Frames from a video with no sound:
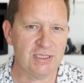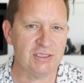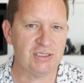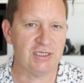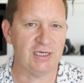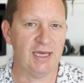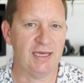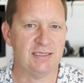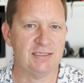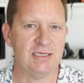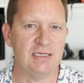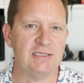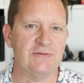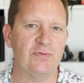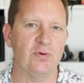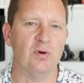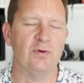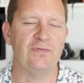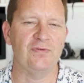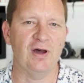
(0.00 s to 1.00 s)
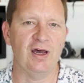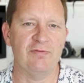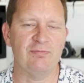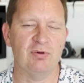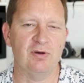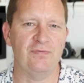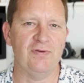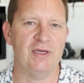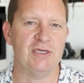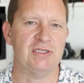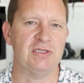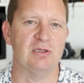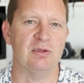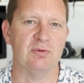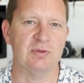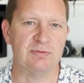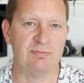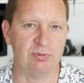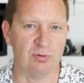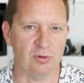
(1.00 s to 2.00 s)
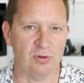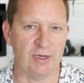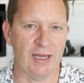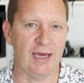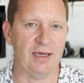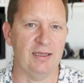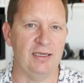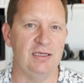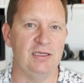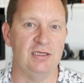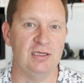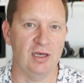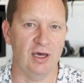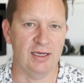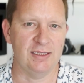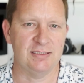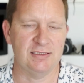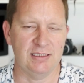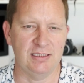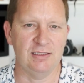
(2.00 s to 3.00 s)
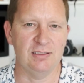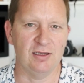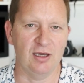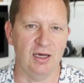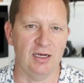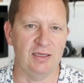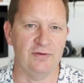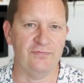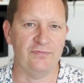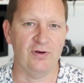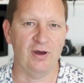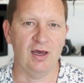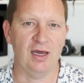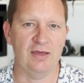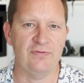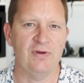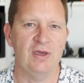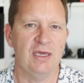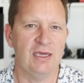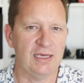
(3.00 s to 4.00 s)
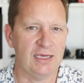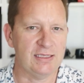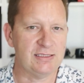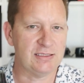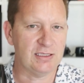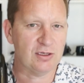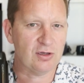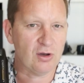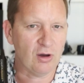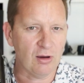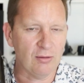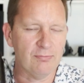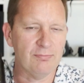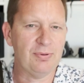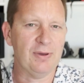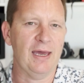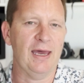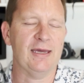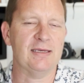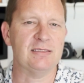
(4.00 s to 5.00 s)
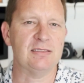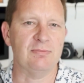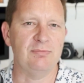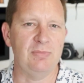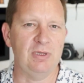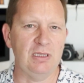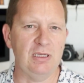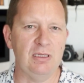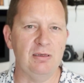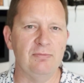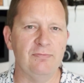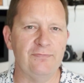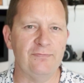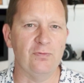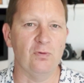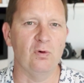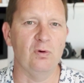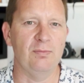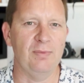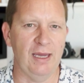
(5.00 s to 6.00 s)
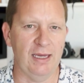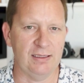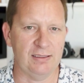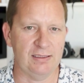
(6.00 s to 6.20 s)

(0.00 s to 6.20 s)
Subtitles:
GA645 Professional was brought out in 1995. It's a compact medium format